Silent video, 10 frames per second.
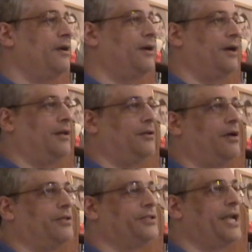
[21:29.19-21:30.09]

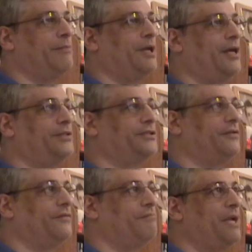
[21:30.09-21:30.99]
Along the same lines
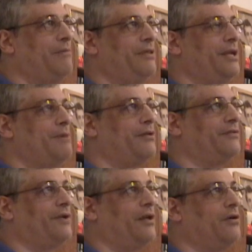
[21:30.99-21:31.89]
of maybe the amount
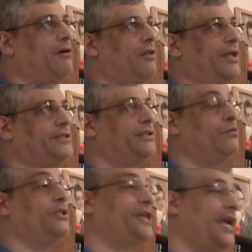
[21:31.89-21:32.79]
of alcohol that's in
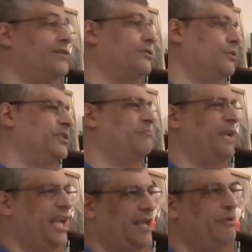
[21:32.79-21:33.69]
witch hazel, which is
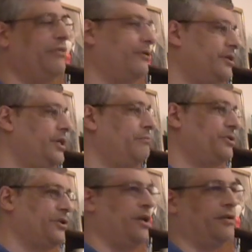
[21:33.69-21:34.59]
maybe
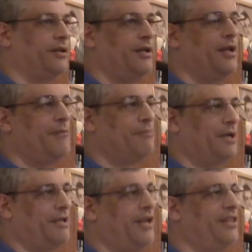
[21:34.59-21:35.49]
13%.
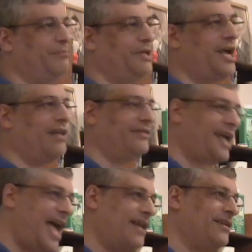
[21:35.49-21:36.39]
But anything beyond
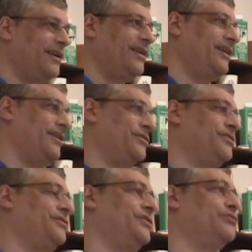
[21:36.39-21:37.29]
that
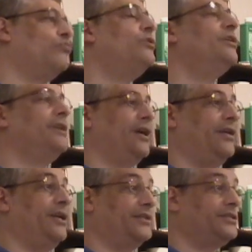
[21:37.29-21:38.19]
is really
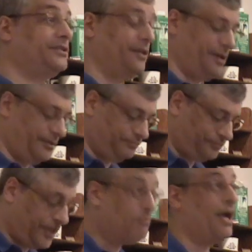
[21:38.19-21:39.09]
unnecessary,
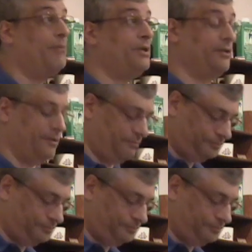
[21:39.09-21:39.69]
in my opinion.